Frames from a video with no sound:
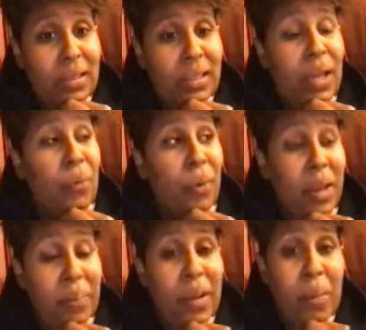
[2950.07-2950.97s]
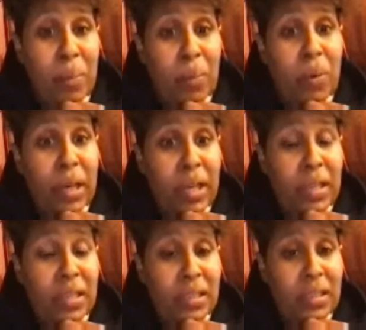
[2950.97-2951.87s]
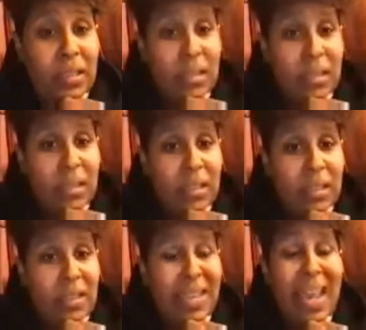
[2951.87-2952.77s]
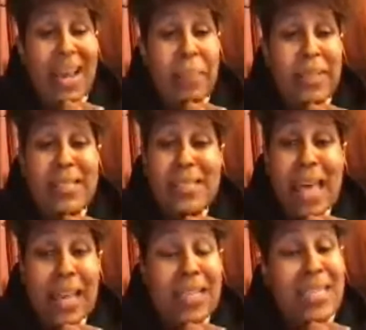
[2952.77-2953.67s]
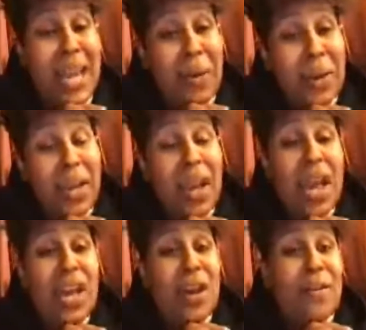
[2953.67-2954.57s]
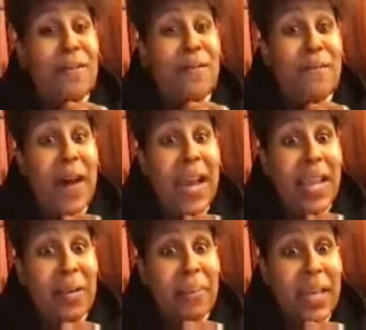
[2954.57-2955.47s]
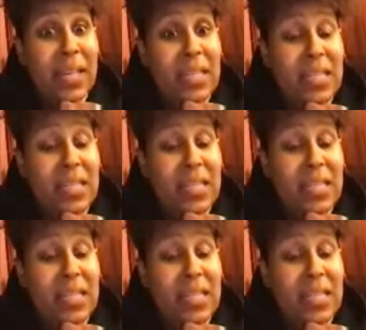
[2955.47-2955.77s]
They raped that boy. They had him in solitary confinement